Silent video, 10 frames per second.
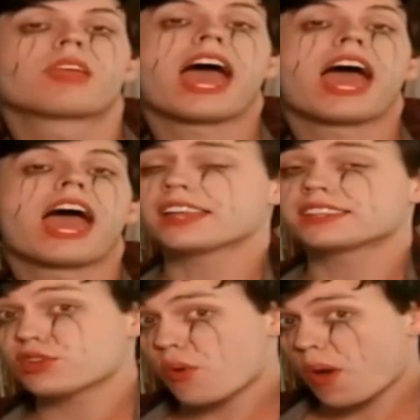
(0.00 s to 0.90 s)
least
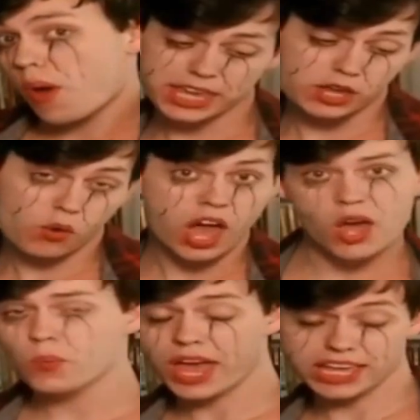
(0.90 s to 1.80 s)
favorite songs in the
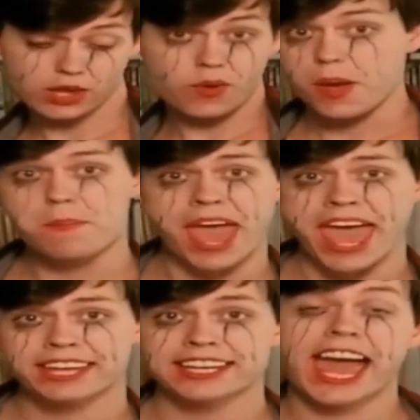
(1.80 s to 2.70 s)
world.
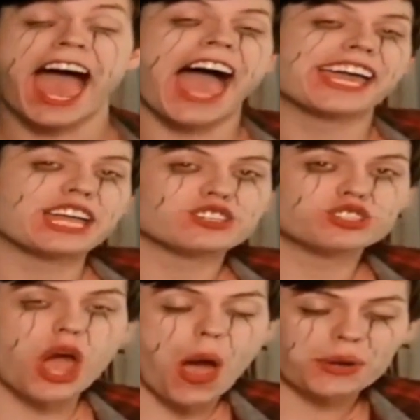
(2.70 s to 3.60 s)

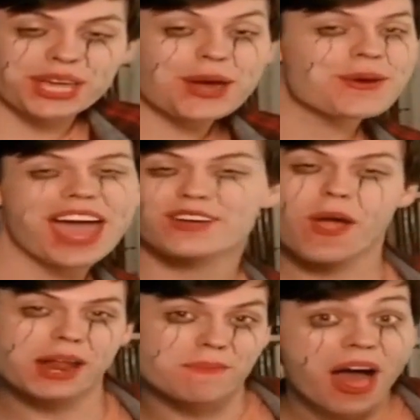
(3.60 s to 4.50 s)
Yeah,
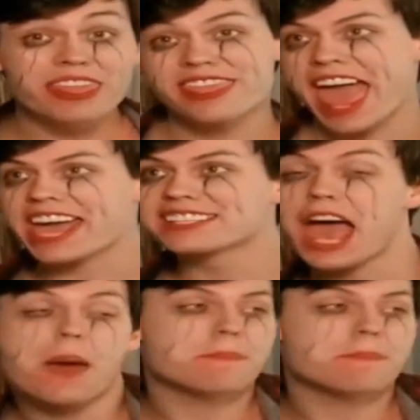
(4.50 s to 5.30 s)
no, I hate the song, and you